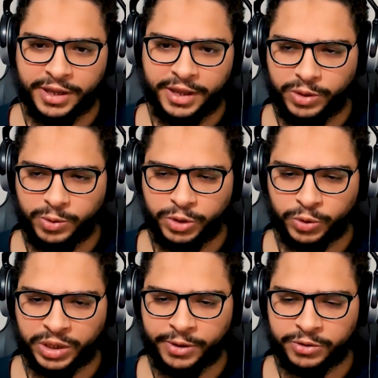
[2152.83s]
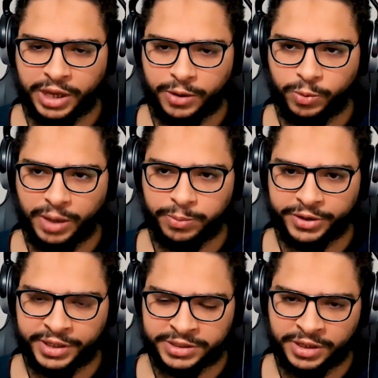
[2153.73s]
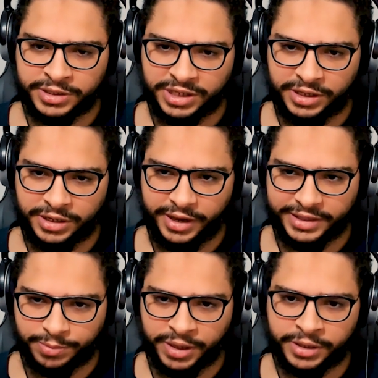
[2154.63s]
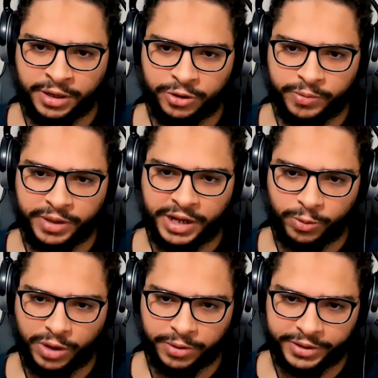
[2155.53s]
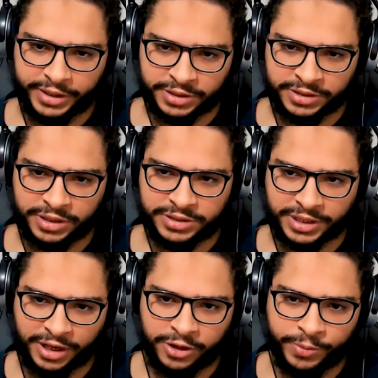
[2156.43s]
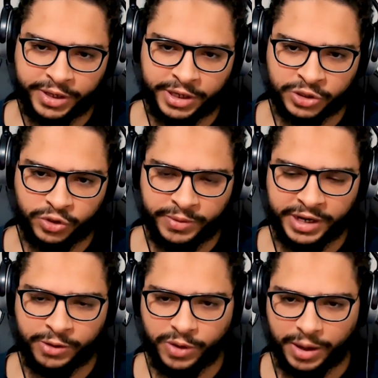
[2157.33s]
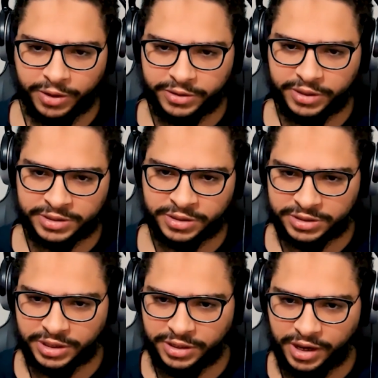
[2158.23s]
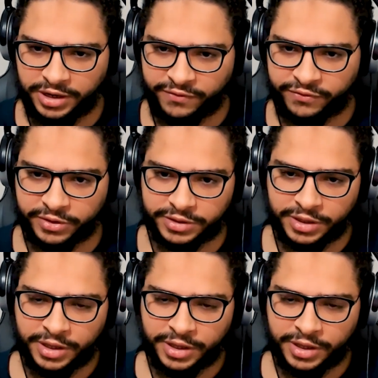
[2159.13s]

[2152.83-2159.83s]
we talk about how we apply that science in the banking domain, how we apply that science in the telecommunication domain, how we apply that science in different